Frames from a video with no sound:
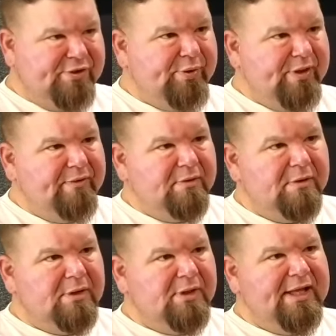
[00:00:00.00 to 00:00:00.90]
is doing
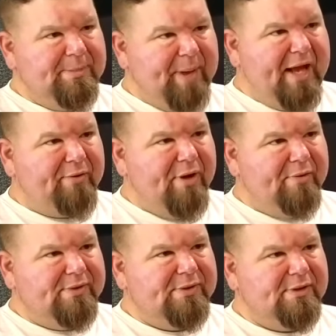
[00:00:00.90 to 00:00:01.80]
in the
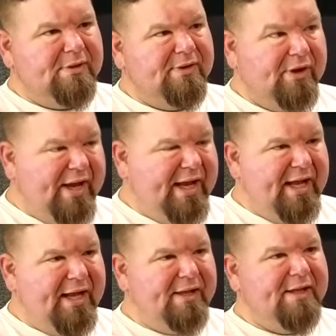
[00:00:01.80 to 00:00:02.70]
background, their
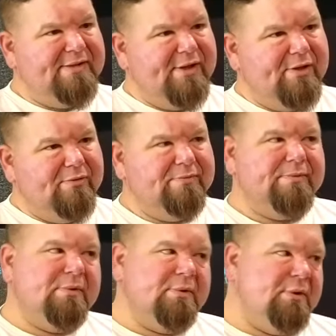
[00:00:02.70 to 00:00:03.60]
AI, and so.